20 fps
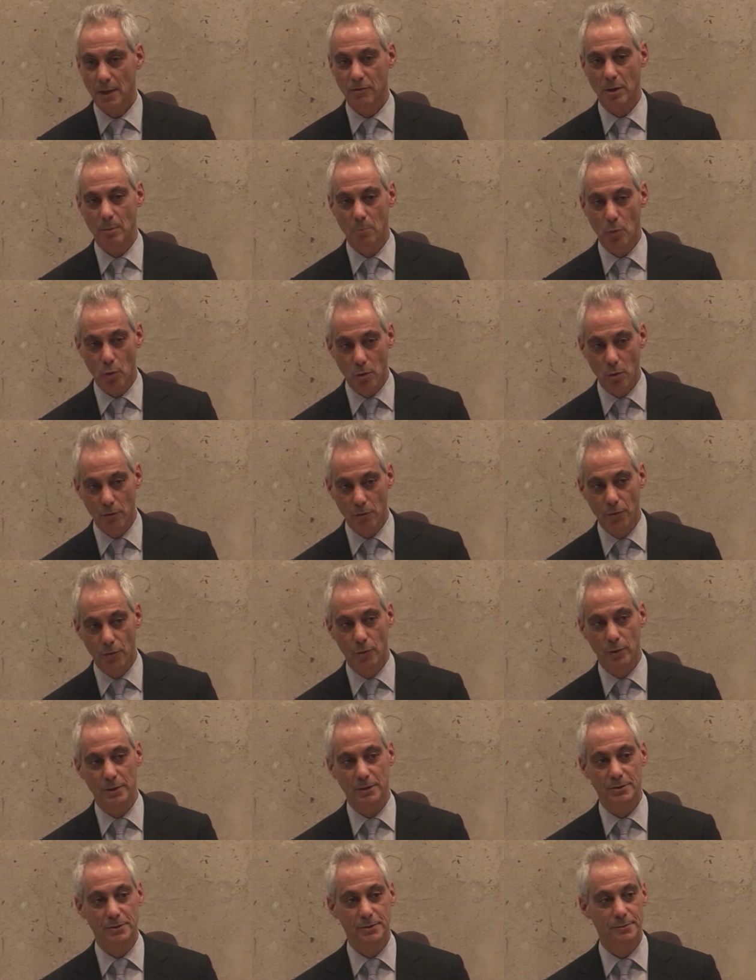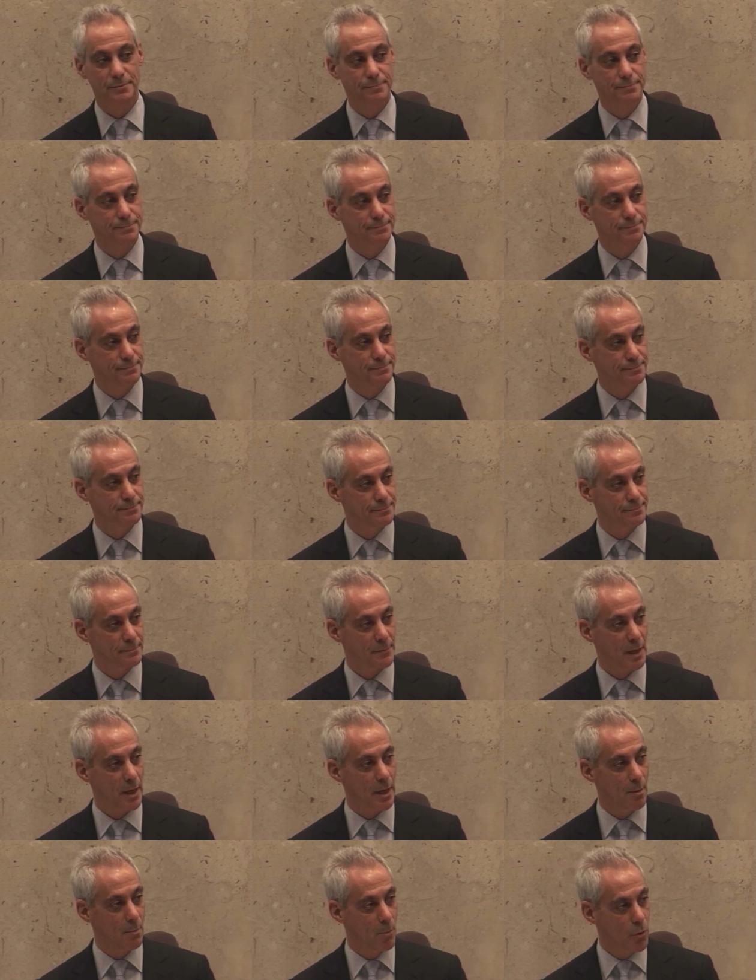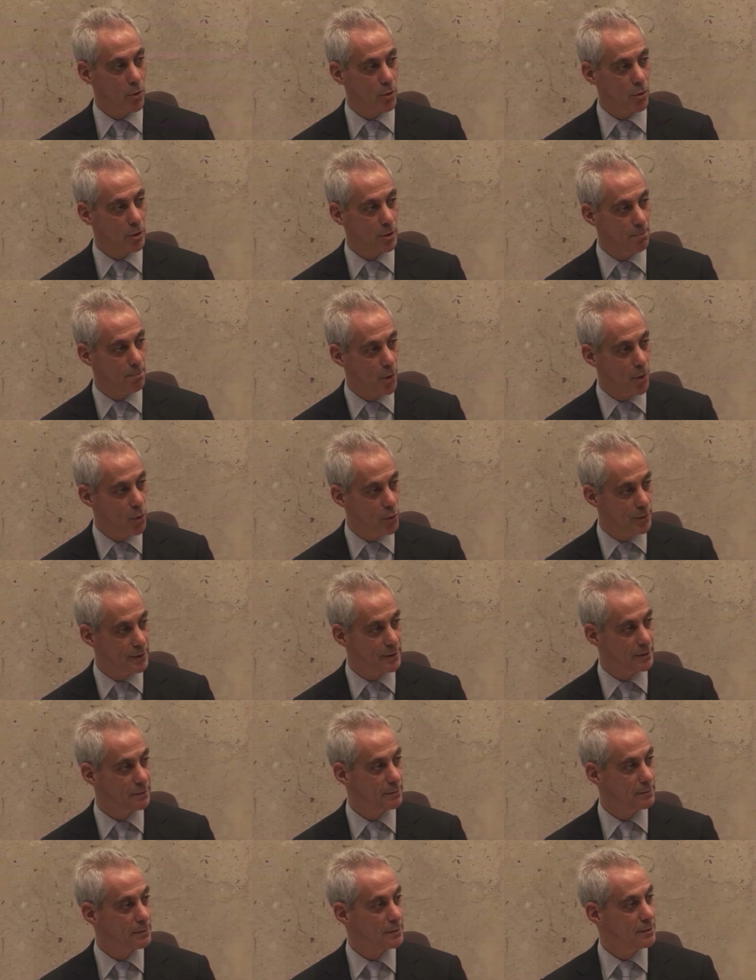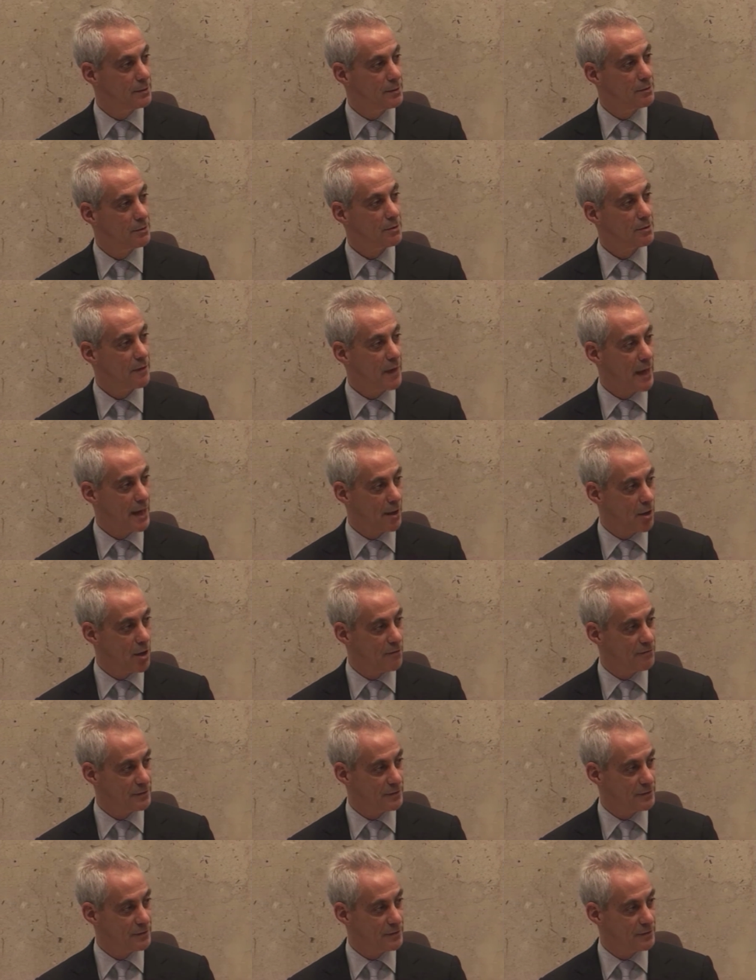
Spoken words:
has a moral voice, a moral component to that